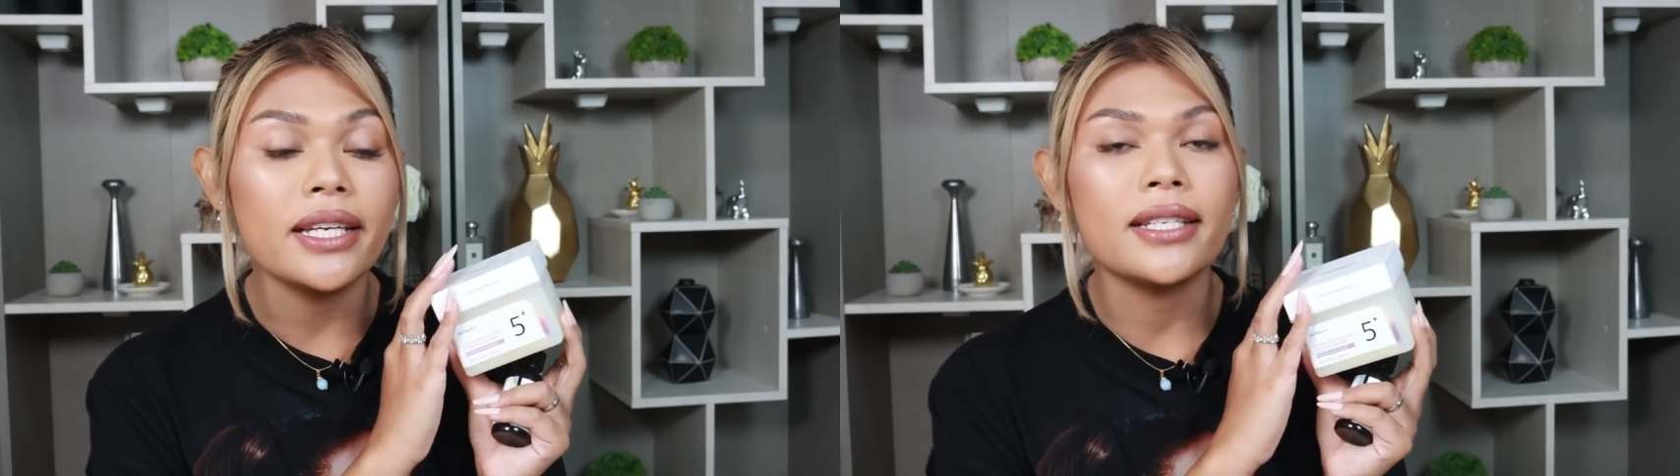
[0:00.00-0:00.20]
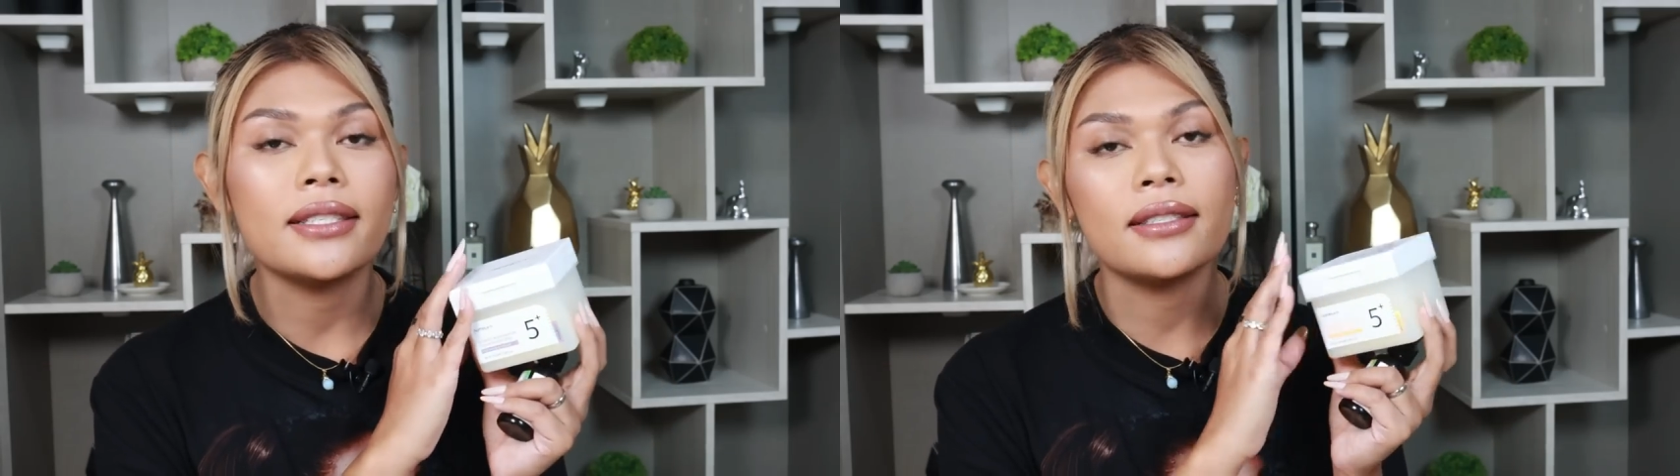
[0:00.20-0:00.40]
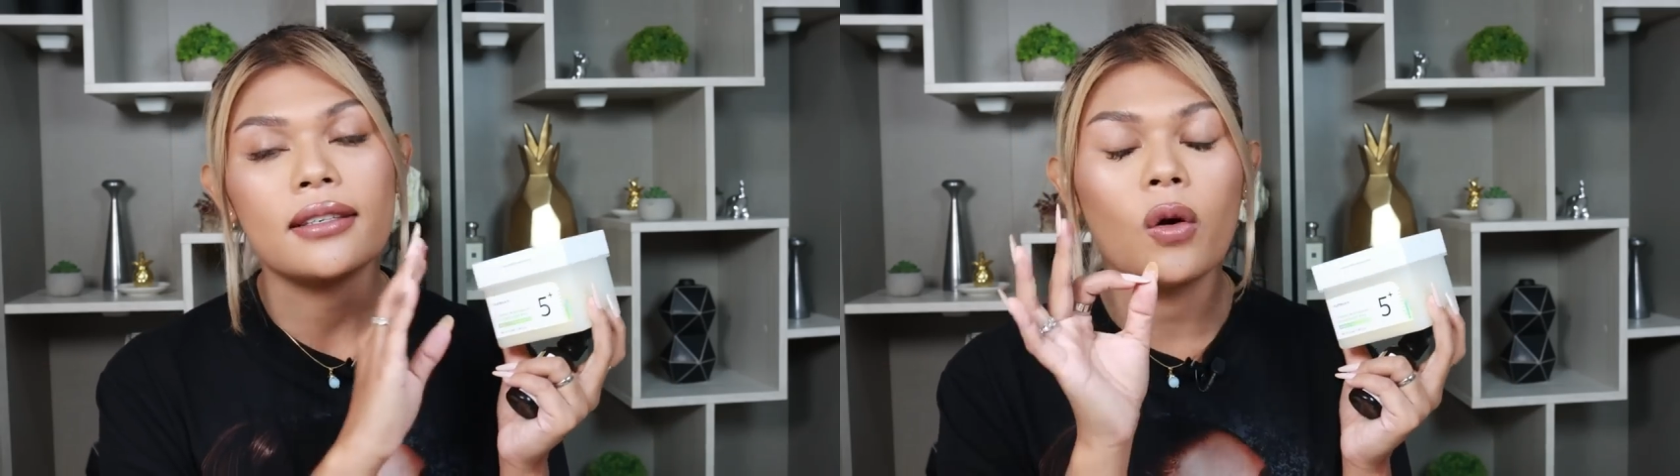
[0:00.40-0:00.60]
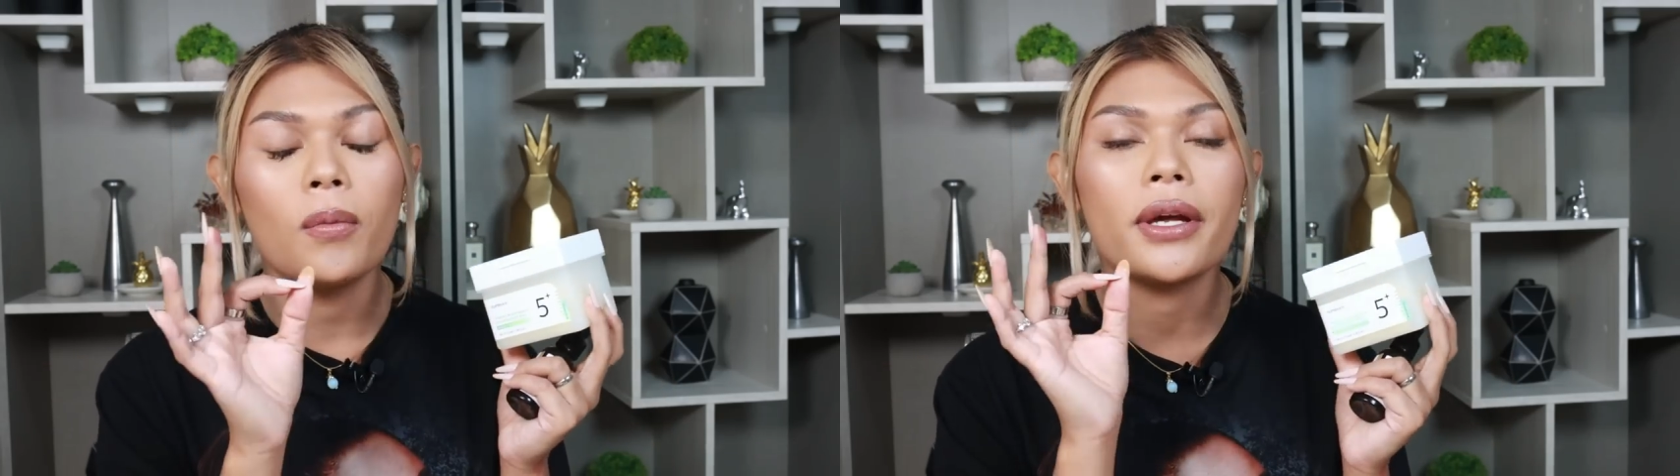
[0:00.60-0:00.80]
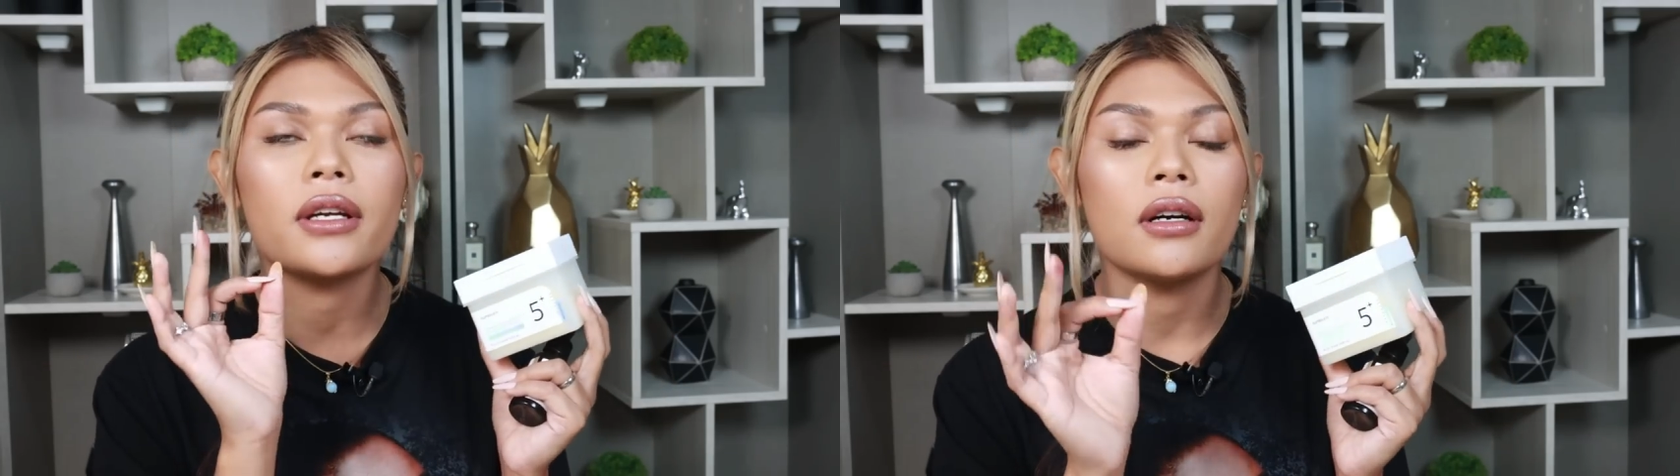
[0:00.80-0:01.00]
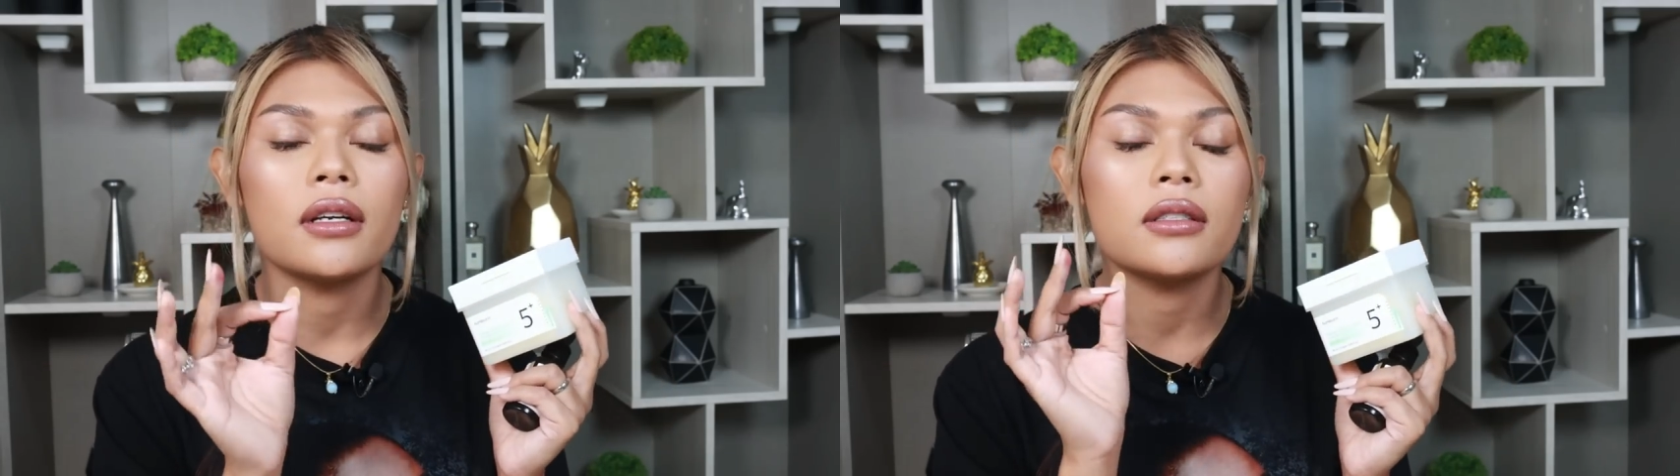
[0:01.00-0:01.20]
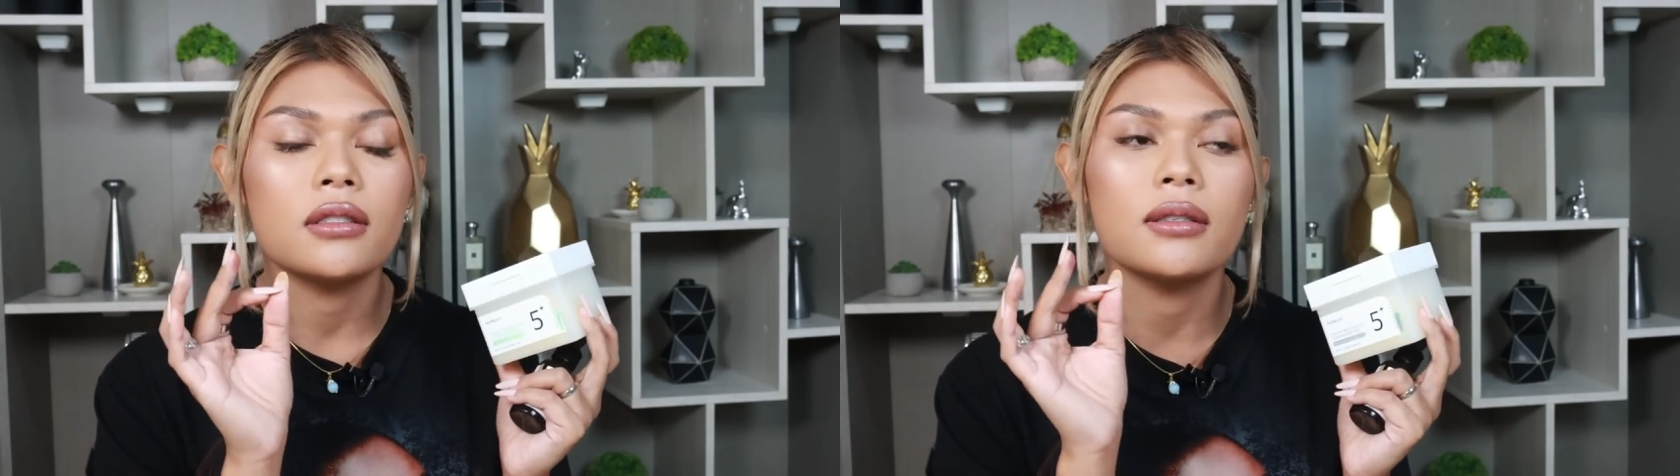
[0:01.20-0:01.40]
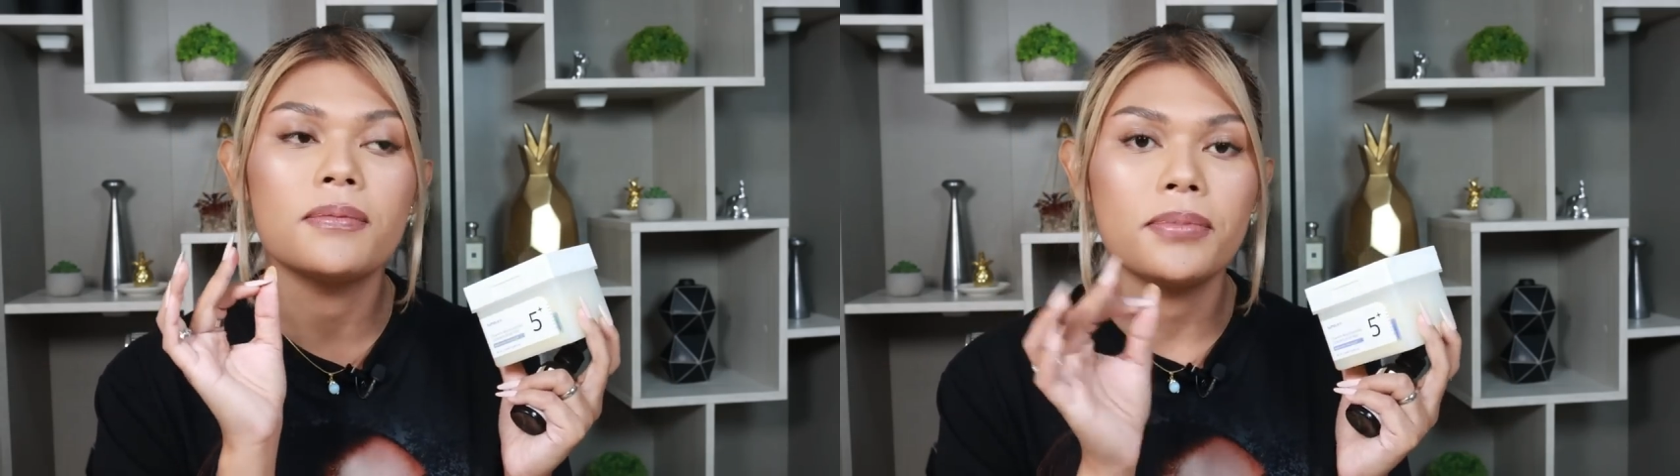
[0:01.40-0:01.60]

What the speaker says: this, oh my god, it's the